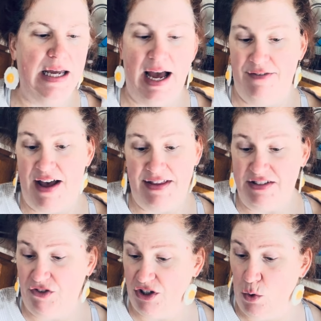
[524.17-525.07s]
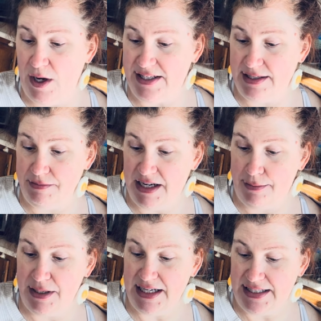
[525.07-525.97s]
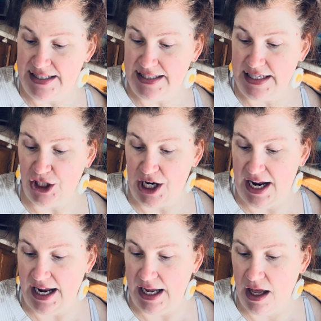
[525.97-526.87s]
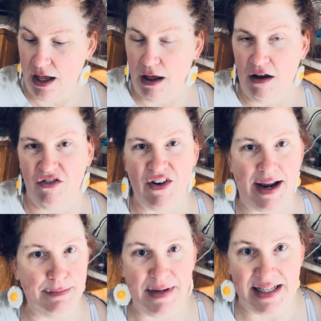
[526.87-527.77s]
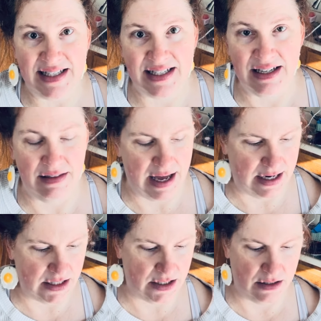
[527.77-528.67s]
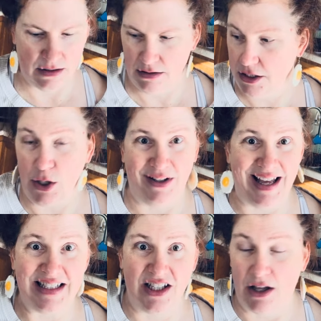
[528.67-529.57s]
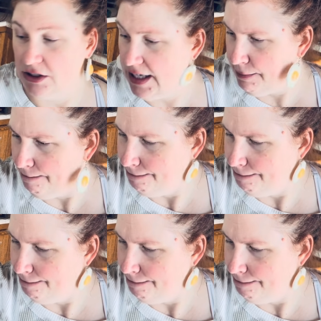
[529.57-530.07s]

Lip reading: I've had this for quite some time because it's such a fine mist that, it lasts a long time.